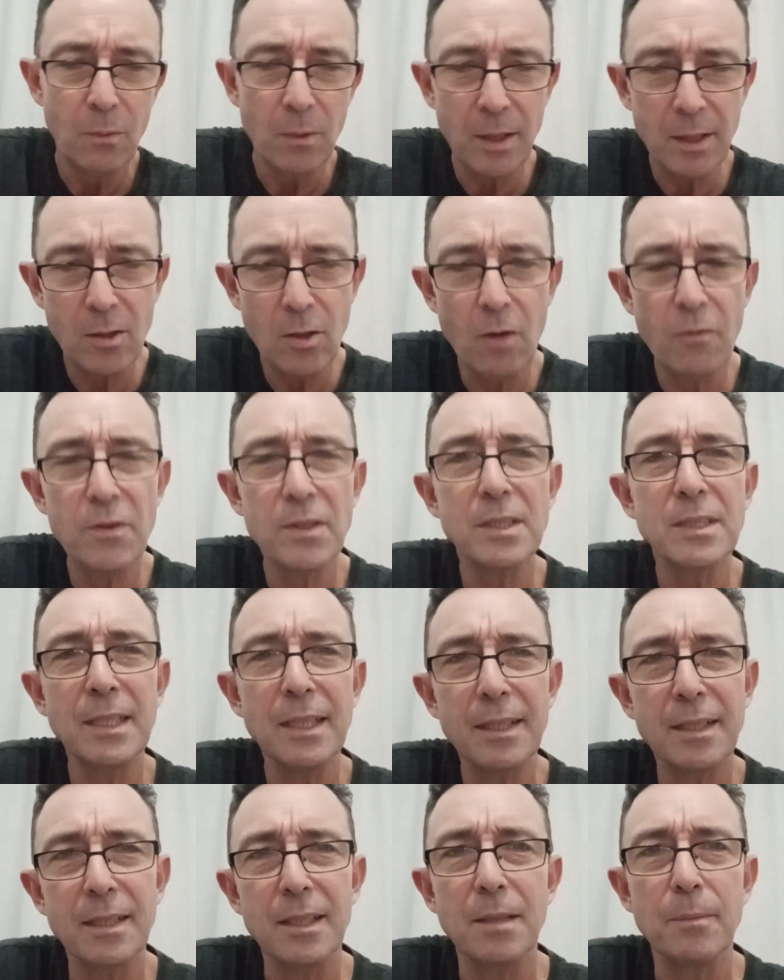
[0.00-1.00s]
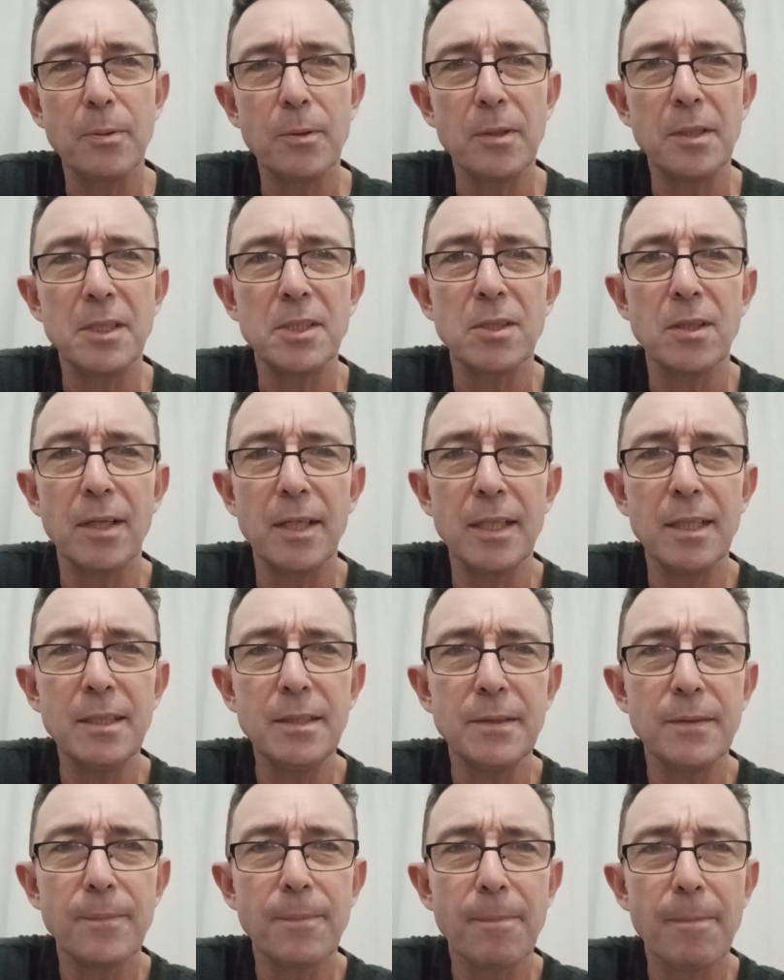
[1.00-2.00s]
When I got off at the second airport in
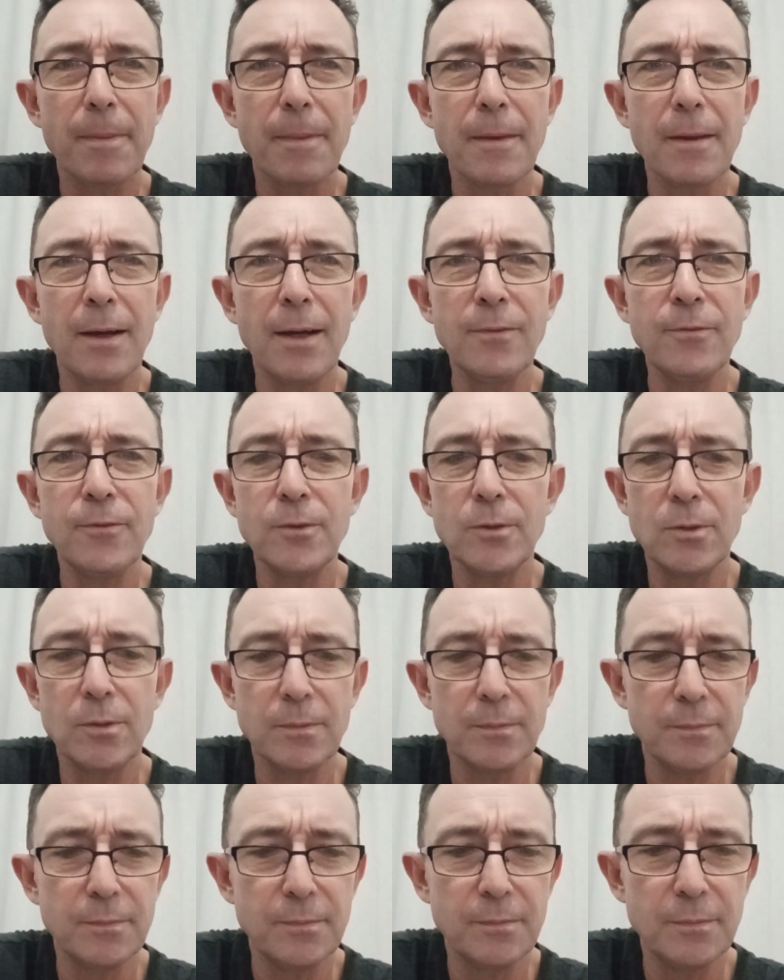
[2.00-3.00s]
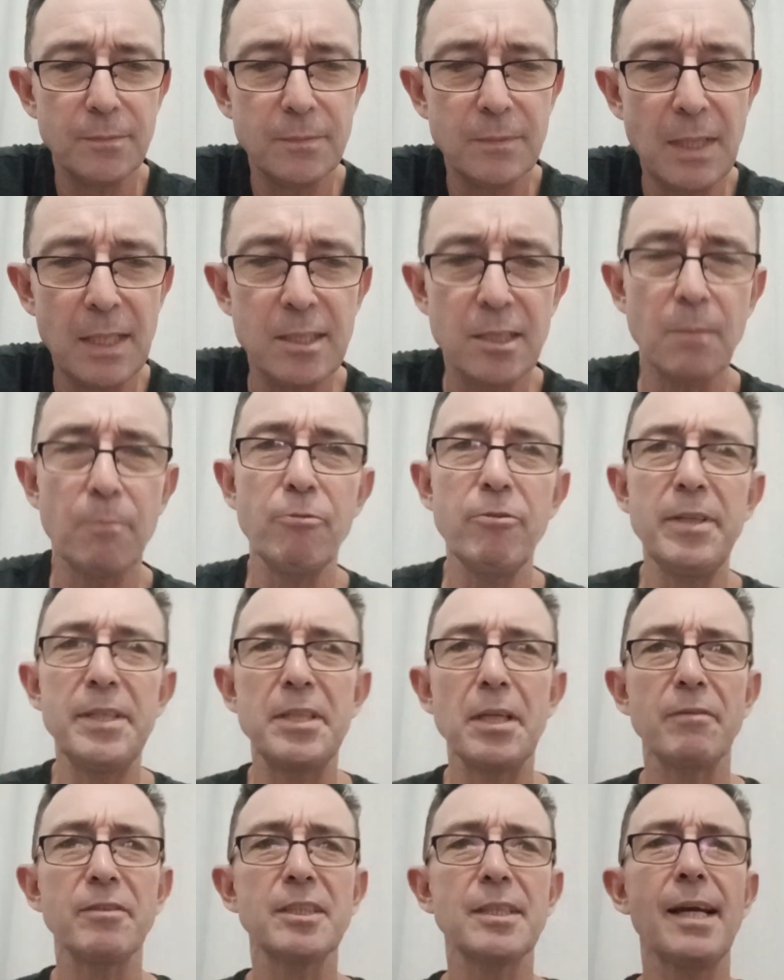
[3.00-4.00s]
China, I thought, this is a
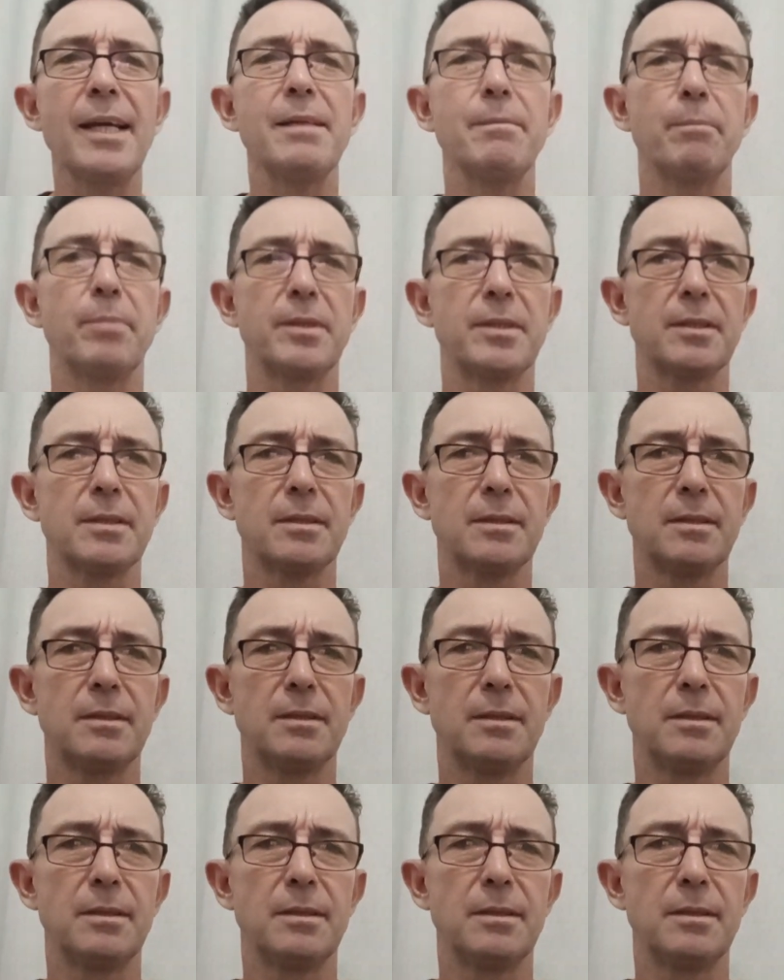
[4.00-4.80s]
breeze, I've escaped.